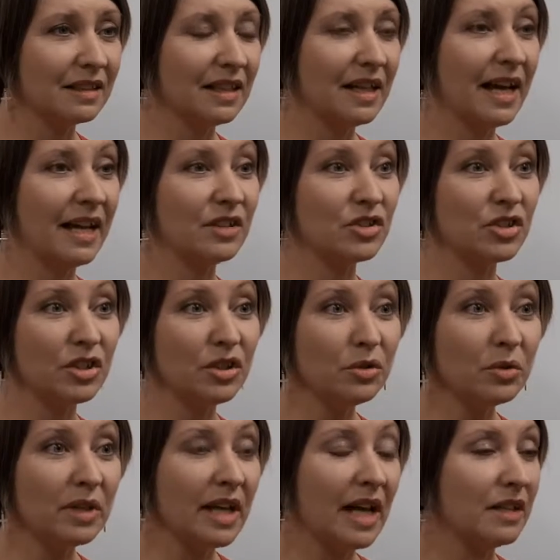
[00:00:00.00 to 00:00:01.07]
He hates you.
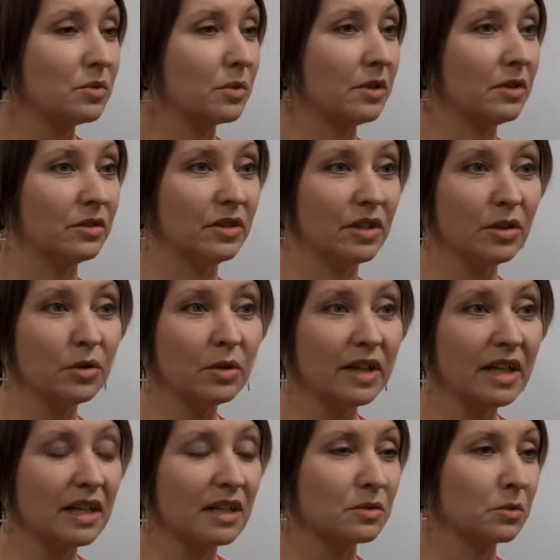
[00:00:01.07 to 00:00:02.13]
He hates what you're
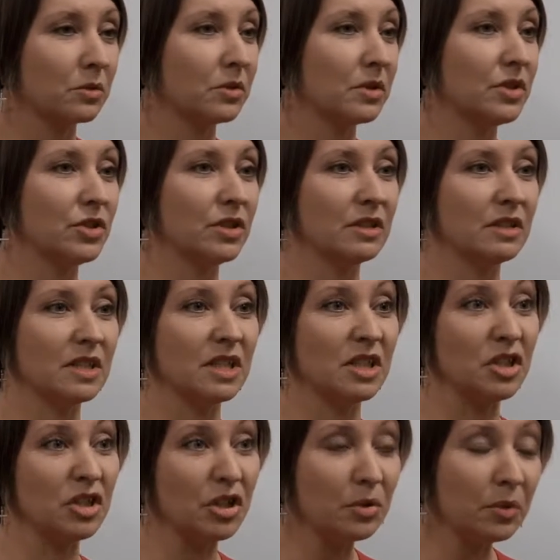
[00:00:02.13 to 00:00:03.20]
doing. He doesn't want Christians to
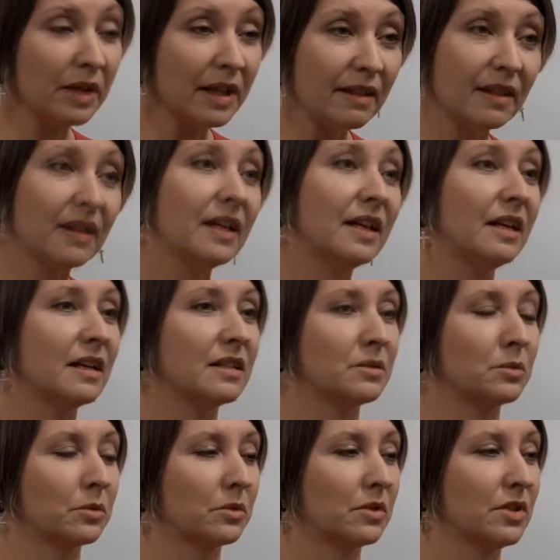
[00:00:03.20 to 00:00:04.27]
do anything. He
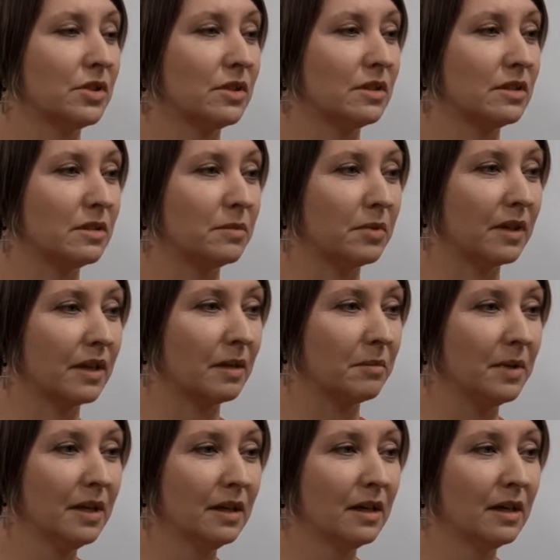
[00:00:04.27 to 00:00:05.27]
doesn't want Christians to become